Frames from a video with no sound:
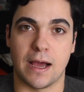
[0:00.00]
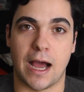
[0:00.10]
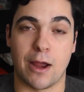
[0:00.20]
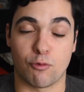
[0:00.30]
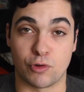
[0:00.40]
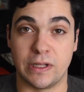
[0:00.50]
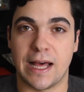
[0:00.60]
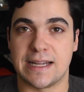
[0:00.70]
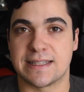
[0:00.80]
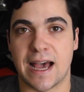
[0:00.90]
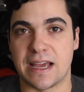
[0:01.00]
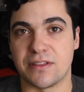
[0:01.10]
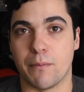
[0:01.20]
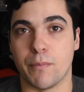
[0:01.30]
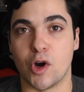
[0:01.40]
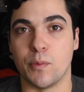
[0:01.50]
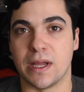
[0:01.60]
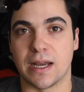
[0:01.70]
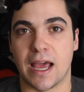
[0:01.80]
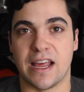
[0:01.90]
I realized that in the
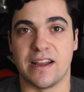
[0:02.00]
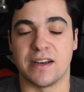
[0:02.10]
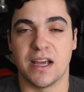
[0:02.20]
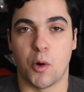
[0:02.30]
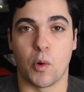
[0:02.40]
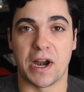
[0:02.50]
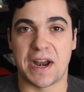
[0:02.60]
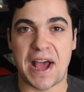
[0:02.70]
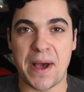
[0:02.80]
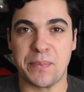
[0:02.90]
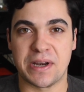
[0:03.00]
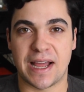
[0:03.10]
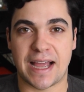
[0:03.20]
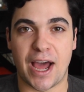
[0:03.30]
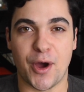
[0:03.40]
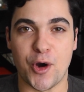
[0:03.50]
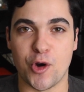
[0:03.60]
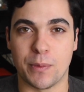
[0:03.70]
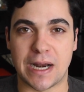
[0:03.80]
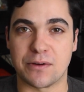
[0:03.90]
moment, and when it happened, I got
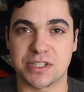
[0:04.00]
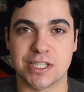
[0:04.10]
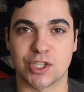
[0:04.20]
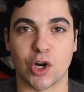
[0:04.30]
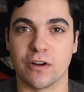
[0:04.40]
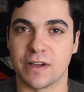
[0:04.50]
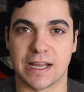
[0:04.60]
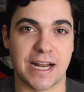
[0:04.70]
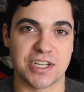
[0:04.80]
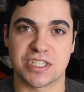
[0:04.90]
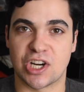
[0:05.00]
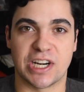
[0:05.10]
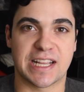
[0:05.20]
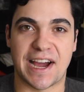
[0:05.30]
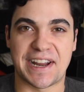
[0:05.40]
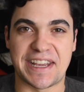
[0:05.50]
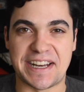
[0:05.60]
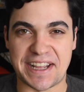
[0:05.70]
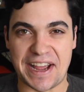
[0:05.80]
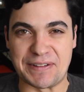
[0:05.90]
home and I was starving, and I just started kind of
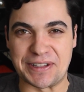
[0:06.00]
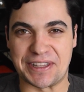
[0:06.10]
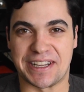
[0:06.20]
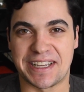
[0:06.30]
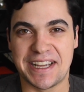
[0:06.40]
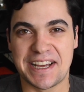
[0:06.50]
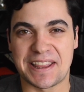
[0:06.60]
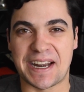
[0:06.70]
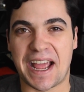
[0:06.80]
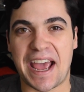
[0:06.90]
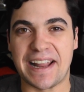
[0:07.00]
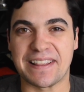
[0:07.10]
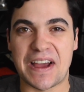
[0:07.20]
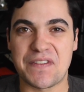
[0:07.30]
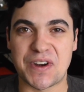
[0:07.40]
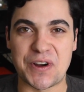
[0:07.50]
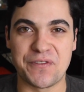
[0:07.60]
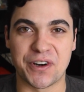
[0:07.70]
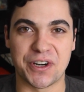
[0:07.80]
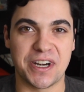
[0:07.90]
eating everything that I had left
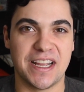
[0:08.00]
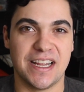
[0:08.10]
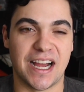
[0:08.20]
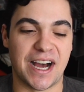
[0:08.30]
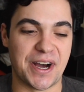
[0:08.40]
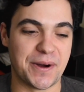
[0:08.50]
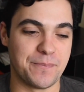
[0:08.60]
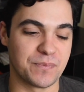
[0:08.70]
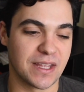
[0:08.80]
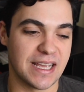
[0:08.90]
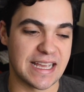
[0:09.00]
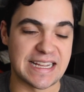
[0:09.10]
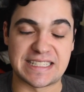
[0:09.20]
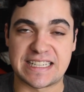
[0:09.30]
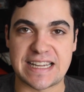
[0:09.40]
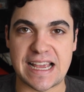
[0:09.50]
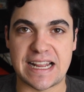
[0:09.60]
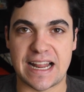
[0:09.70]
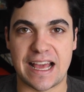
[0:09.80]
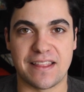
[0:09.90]
over in
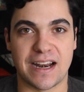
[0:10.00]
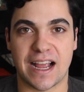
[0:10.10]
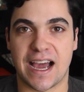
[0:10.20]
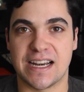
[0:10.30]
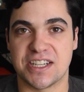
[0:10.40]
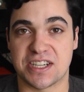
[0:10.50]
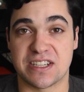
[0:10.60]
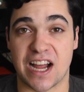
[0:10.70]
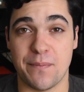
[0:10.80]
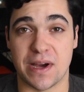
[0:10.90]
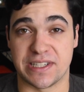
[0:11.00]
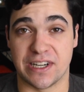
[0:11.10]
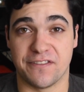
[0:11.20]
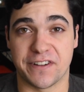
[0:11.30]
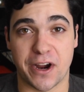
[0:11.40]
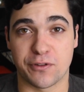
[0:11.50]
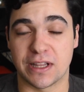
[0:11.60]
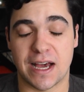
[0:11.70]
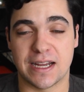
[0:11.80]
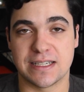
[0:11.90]
sight, and then I kind of just stopped myself, and I
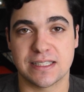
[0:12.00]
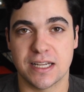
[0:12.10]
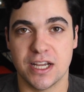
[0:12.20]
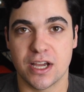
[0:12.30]
realized,